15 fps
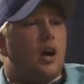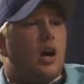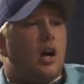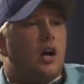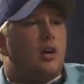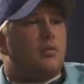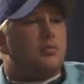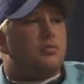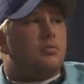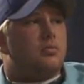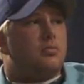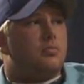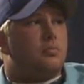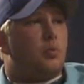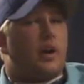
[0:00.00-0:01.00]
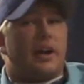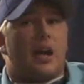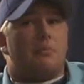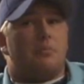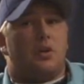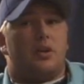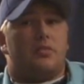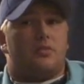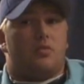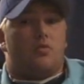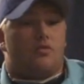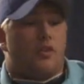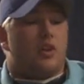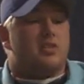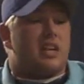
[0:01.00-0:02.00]
When I got
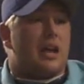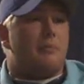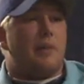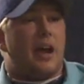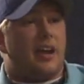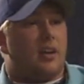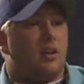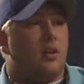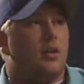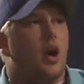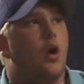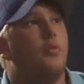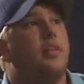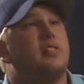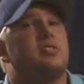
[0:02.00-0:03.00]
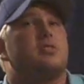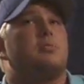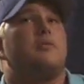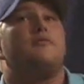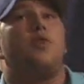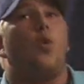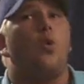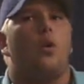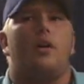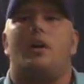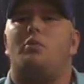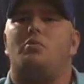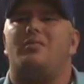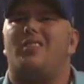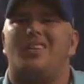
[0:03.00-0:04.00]
booked first time back. No, this was before.
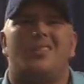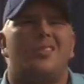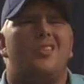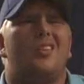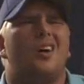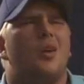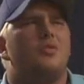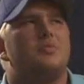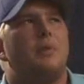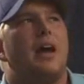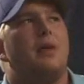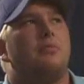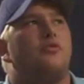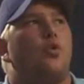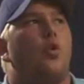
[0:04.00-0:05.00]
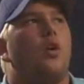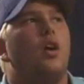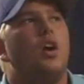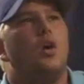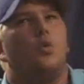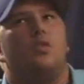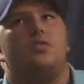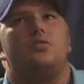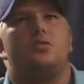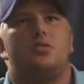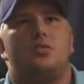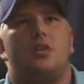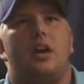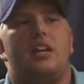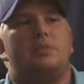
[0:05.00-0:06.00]
No. I was back before when
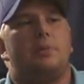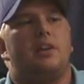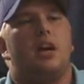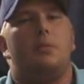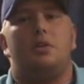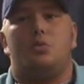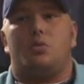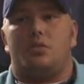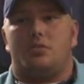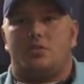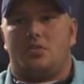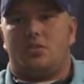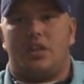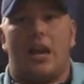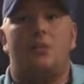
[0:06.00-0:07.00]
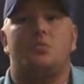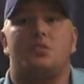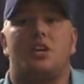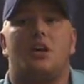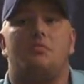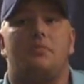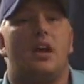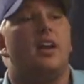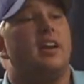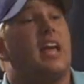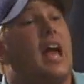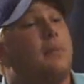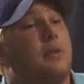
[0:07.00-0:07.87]
HPW, when James was helping me out.